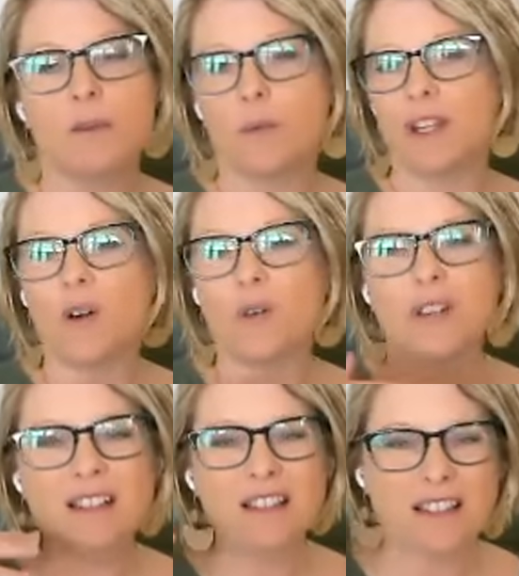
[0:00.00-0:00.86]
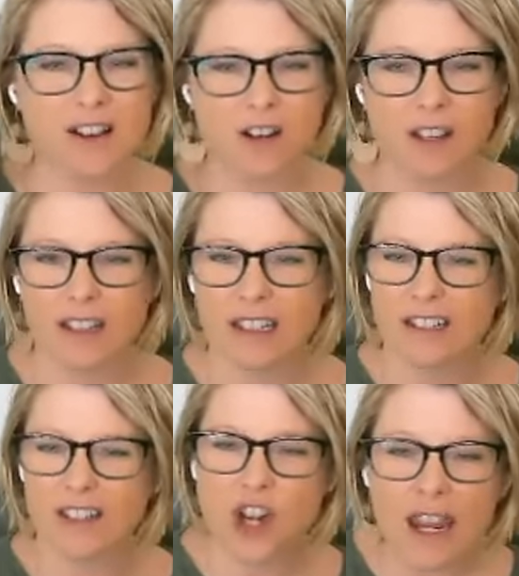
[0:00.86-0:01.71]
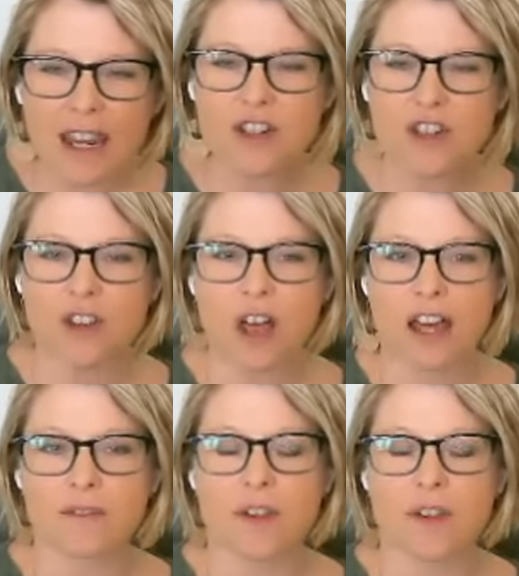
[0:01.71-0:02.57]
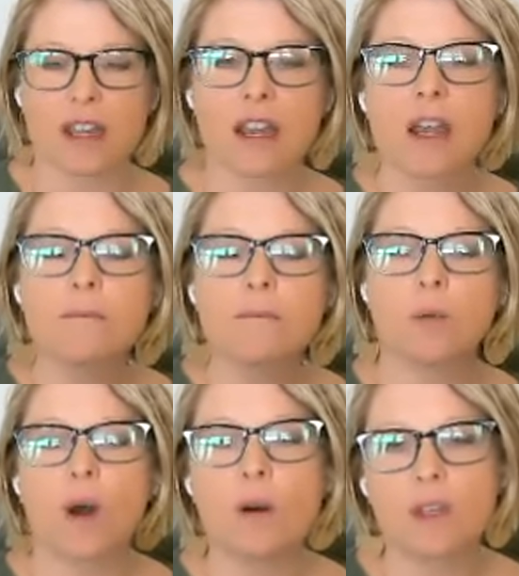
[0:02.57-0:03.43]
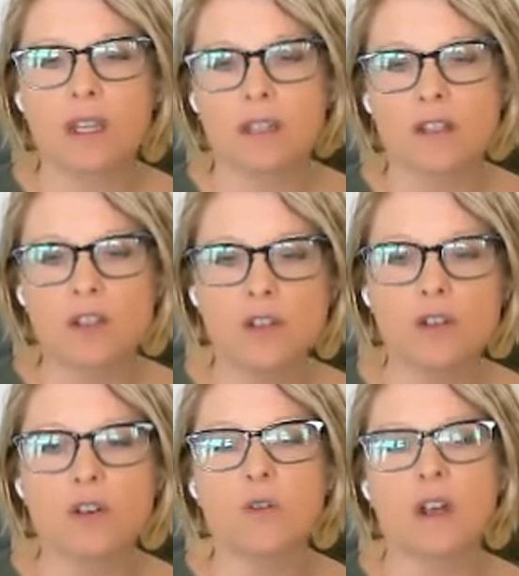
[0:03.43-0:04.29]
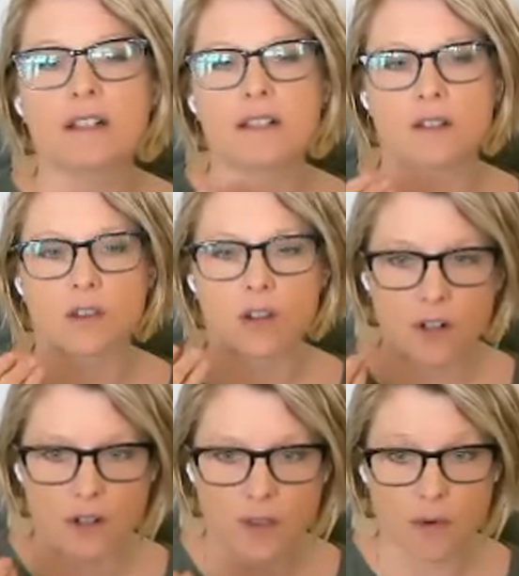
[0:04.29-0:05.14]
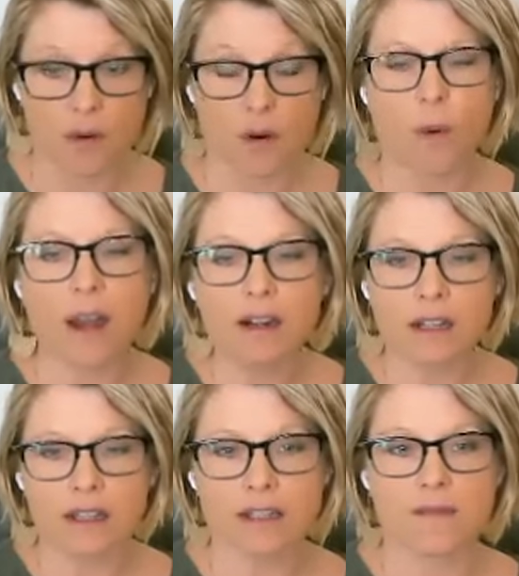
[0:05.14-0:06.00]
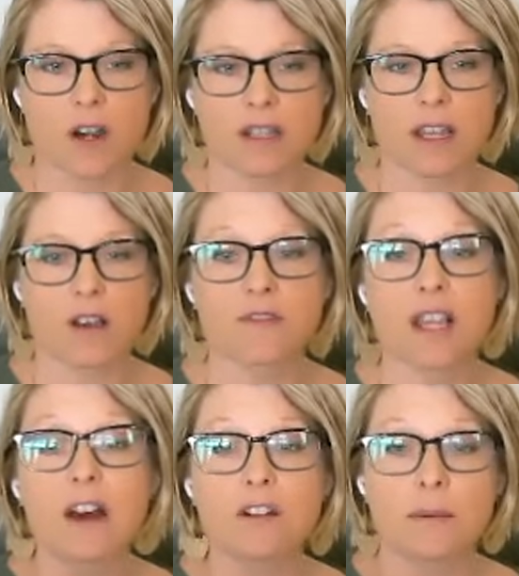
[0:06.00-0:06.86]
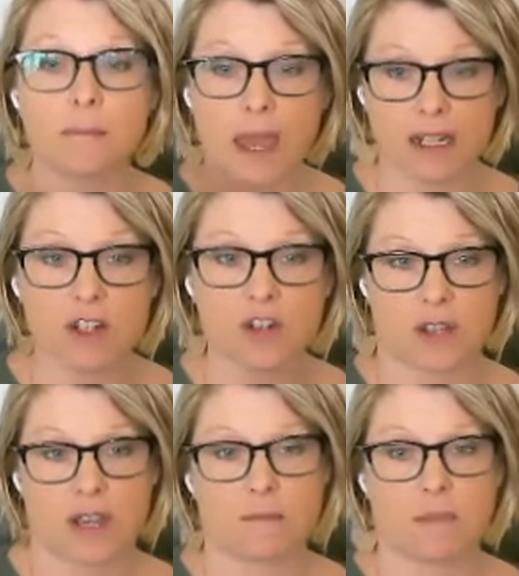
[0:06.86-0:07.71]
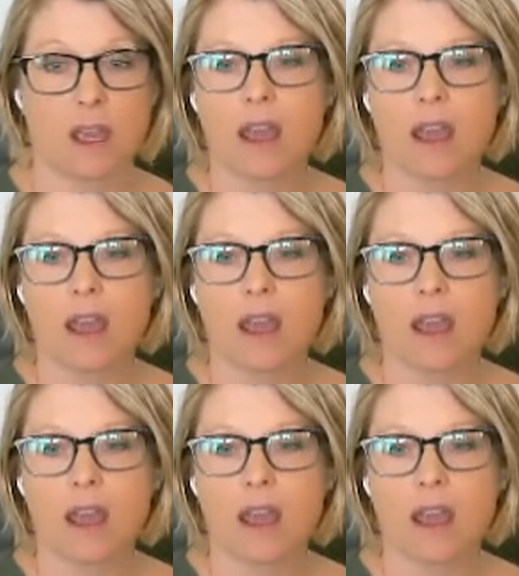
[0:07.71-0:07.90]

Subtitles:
We don't necessarily change a lot of it, but what we can do is learn through awareness of ourselves how to manage them,